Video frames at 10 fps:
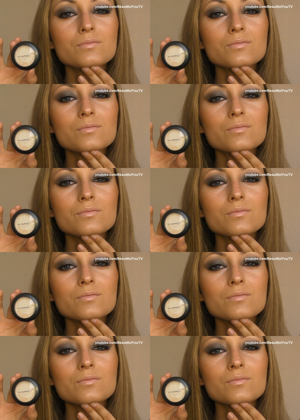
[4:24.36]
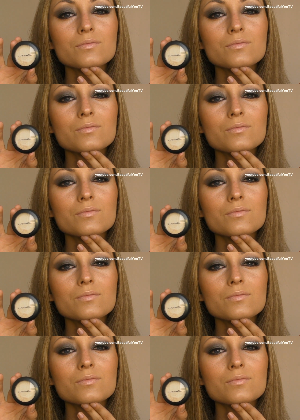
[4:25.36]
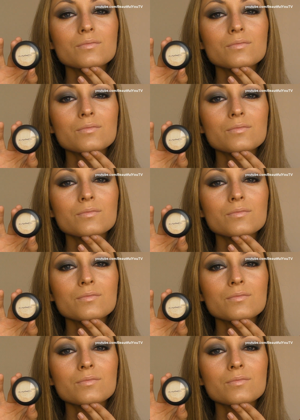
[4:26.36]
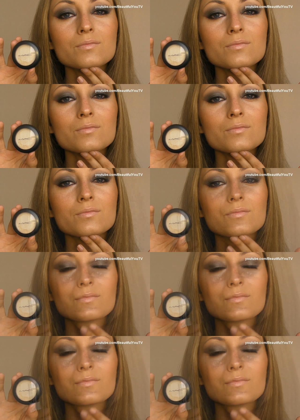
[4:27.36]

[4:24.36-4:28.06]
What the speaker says: (silence)